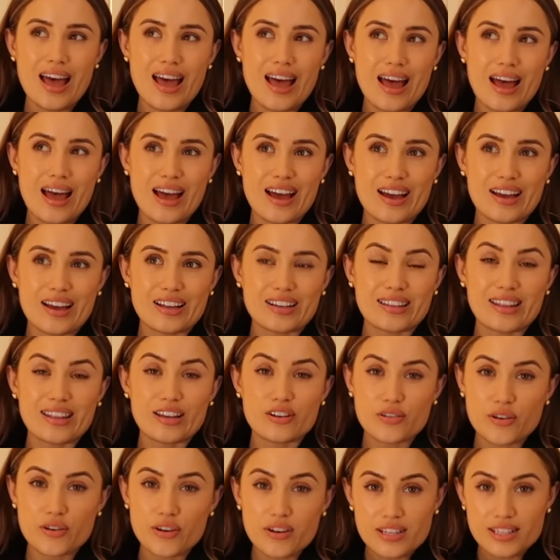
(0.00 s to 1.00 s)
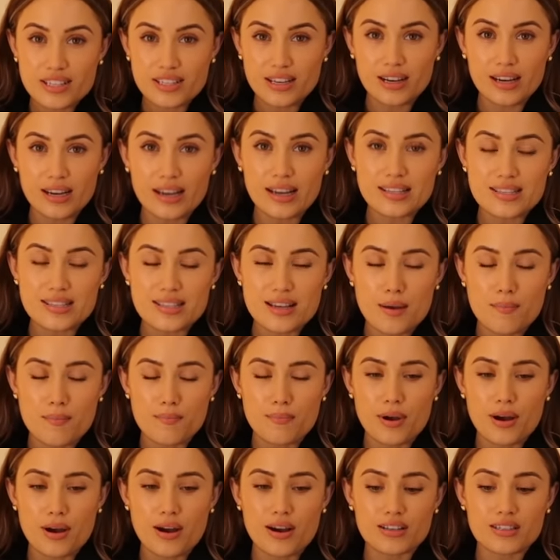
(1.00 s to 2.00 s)
and they're true to size,
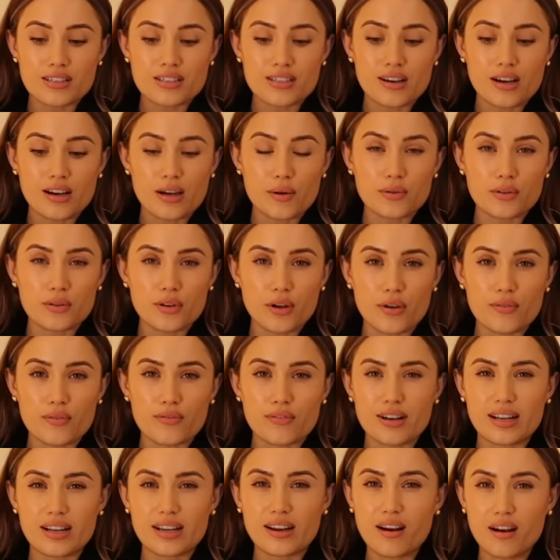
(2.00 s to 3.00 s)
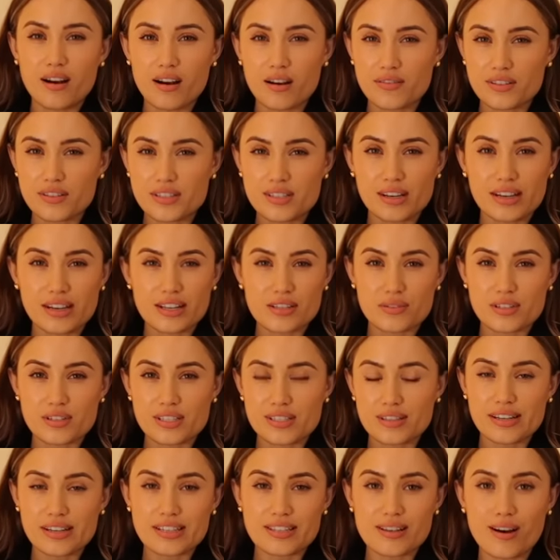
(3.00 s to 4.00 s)
but I would go for like half a size or a
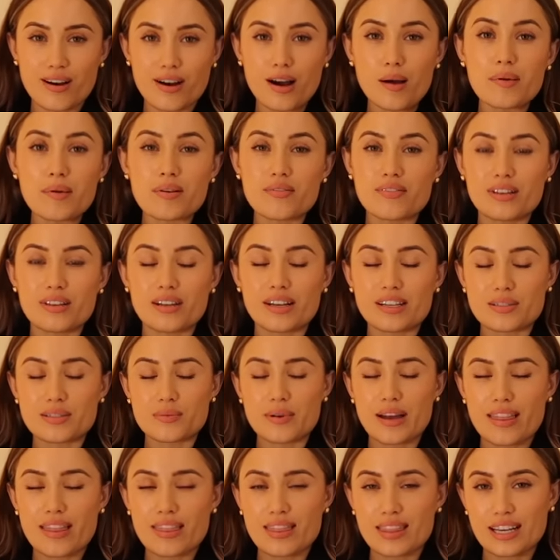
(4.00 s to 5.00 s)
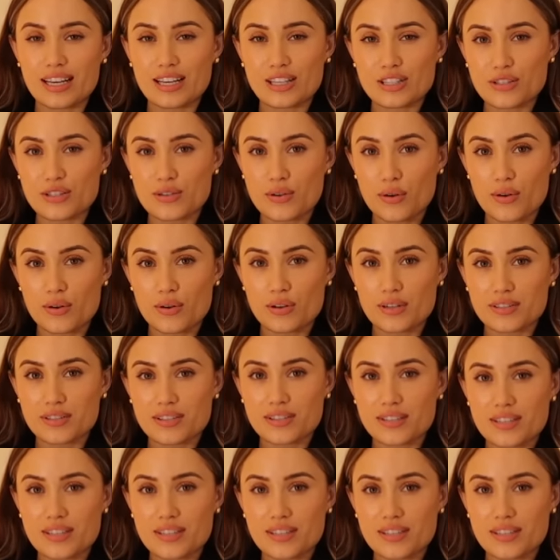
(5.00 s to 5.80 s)
size up if you like to wear thick socks.